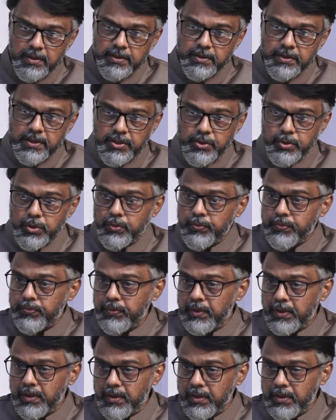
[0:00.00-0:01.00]
Church of
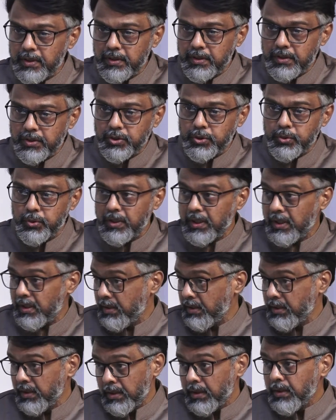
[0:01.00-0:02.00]
Chora
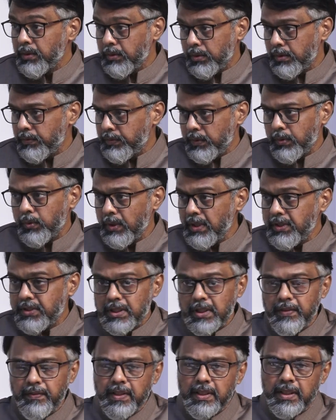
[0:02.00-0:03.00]
of Holy
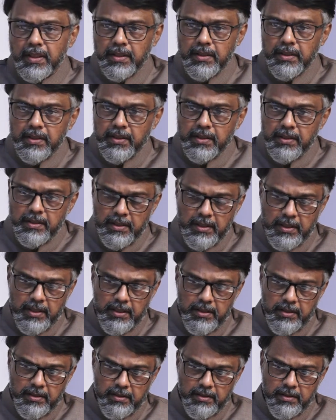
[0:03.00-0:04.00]
Savior,
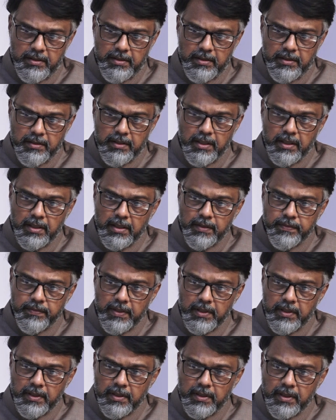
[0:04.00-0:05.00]
and
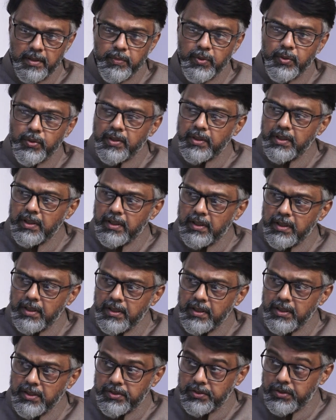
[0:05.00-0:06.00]
thereafter about
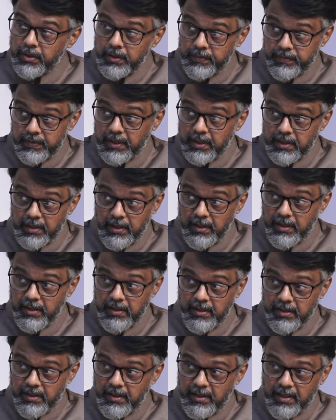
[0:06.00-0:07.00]
the history of
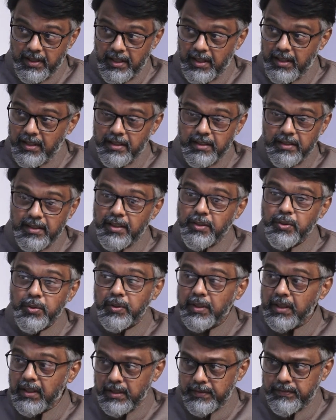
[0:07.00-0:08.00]
Turkey, and then to
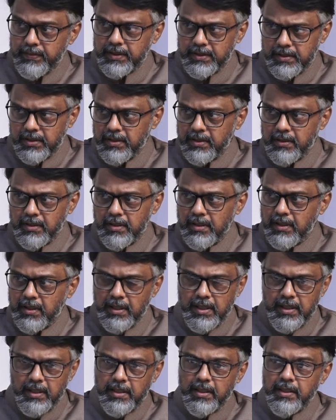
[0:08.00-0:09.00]
Khilafat.
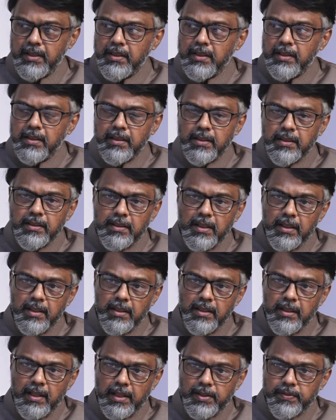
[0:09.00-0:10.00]

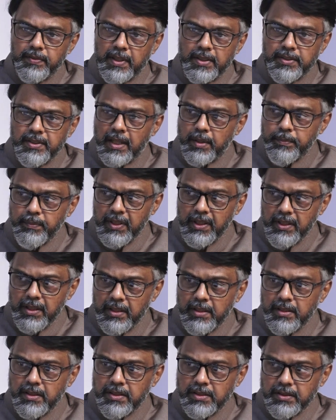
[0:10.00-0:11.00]
Then as far as
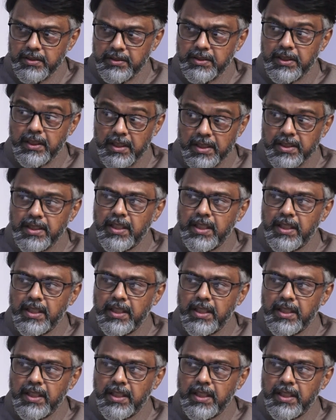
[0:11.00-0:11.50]
Armenian second